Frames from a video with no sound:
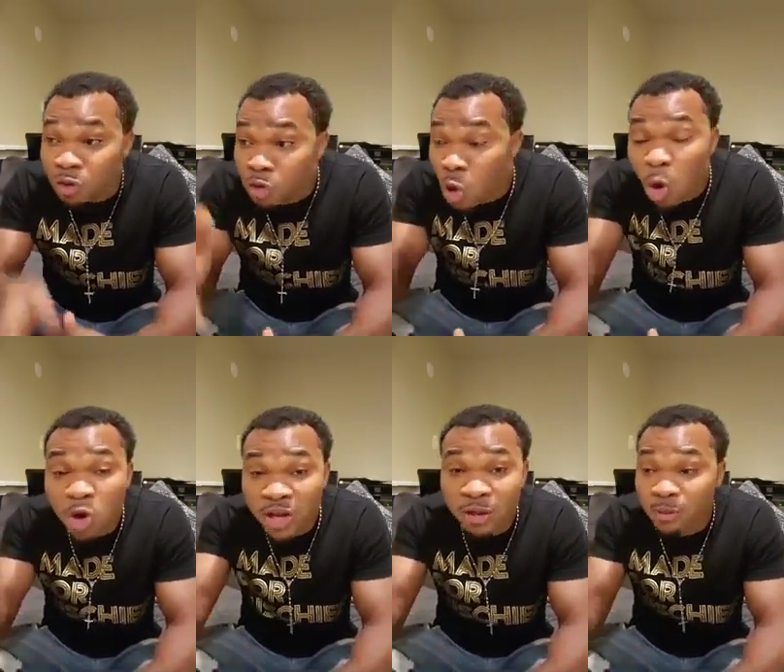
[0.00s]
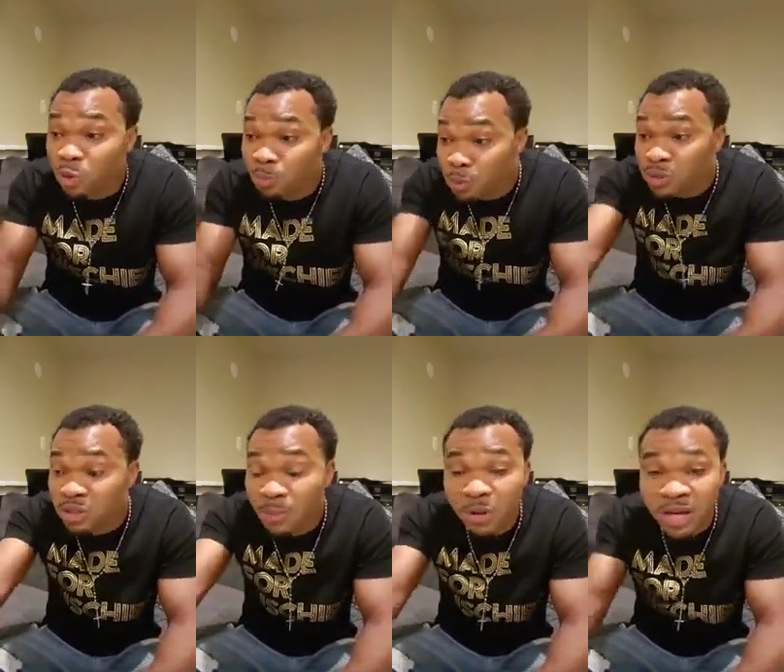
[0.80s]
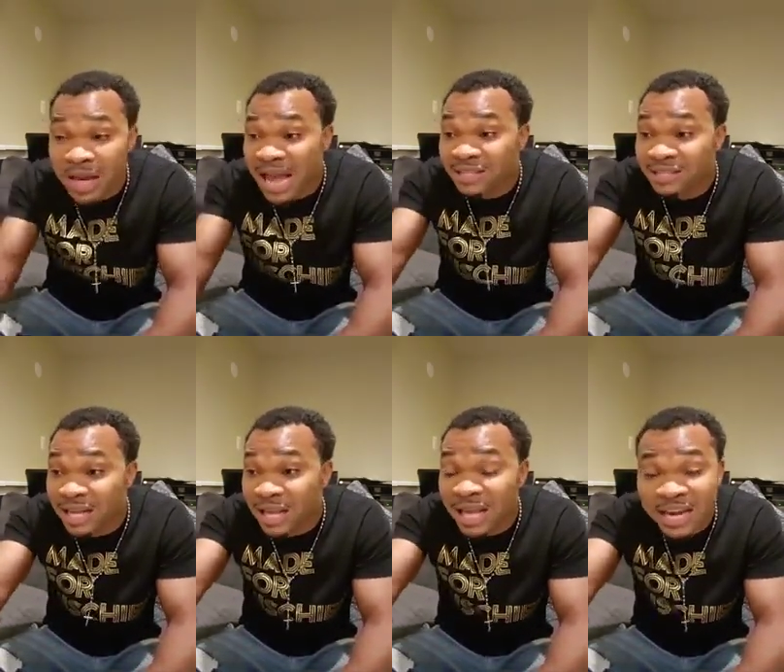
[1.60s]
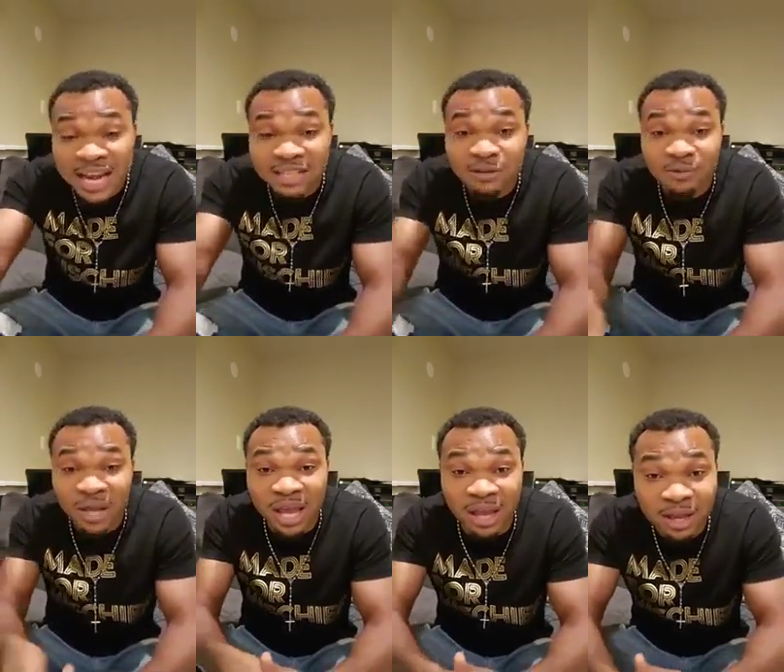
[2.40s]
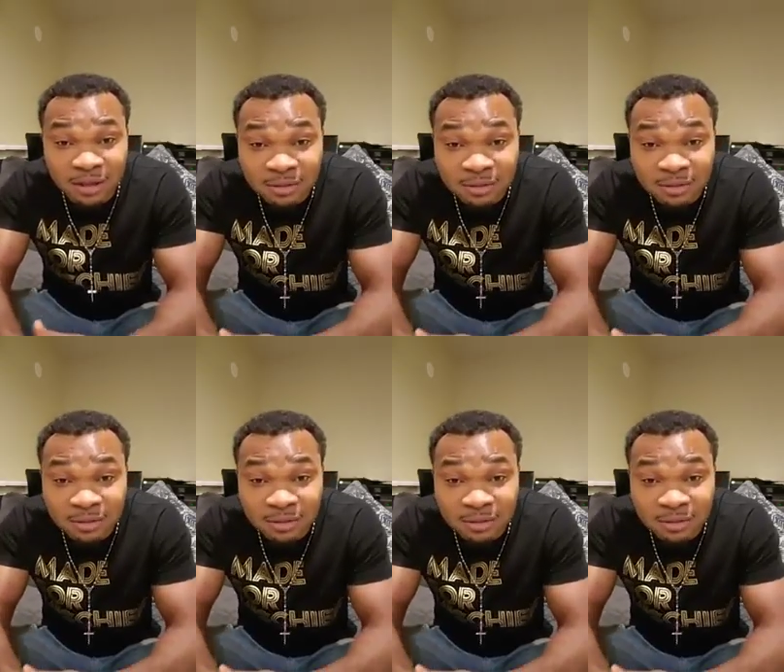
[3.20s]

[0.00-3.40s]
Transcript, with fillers: told him to put somebody that is the next of kin.